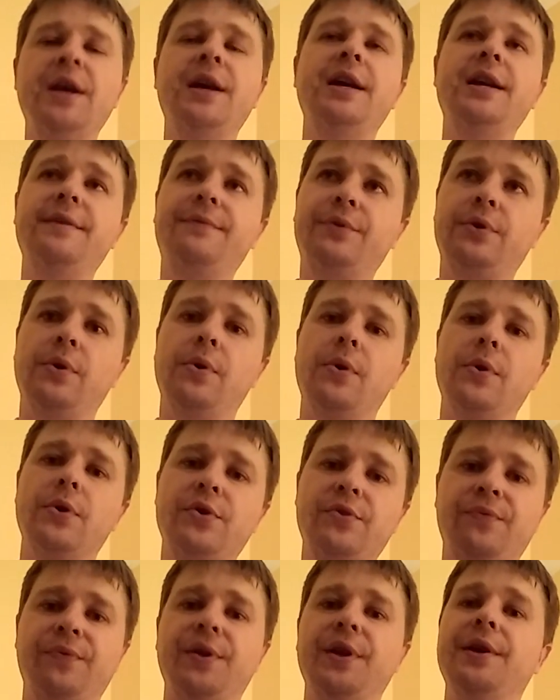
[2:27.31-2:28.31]
and of
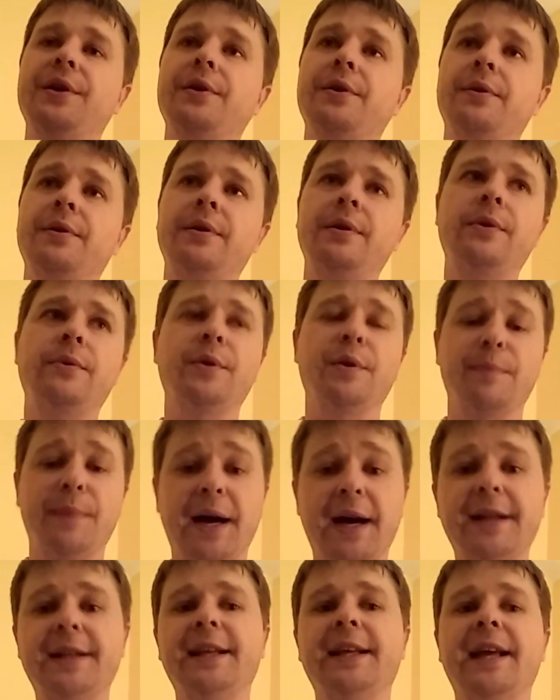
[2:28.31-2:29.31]
course, Phil,
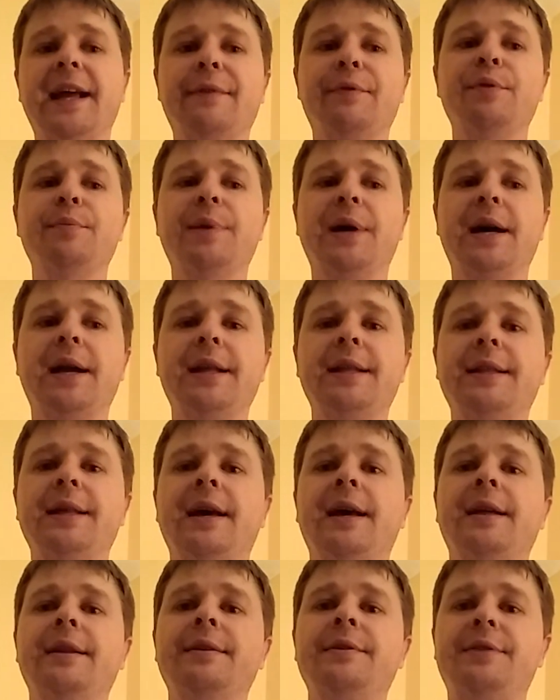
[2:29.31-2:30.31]
reminding everybody
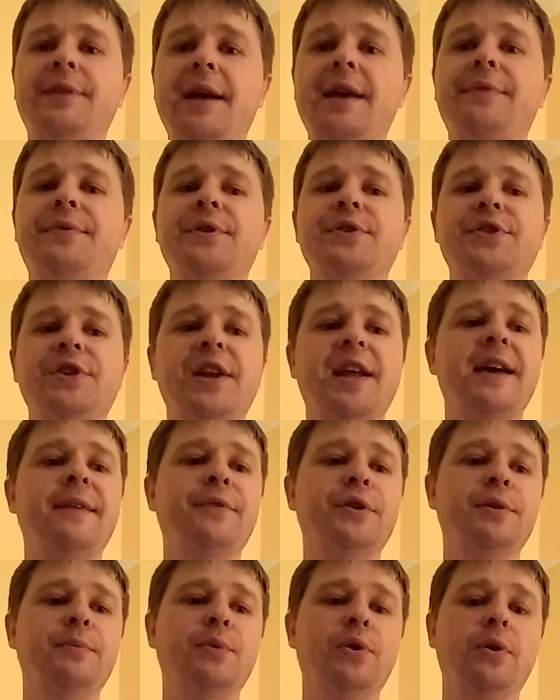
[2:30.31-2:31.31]
that death is
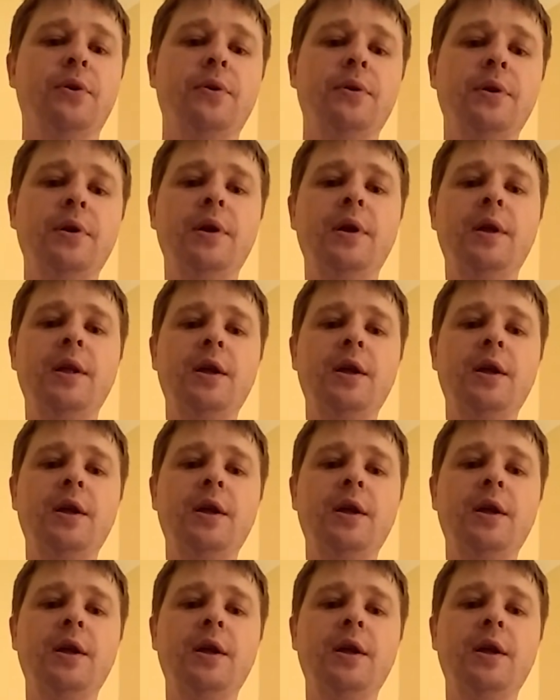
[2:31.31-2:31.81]
inevitable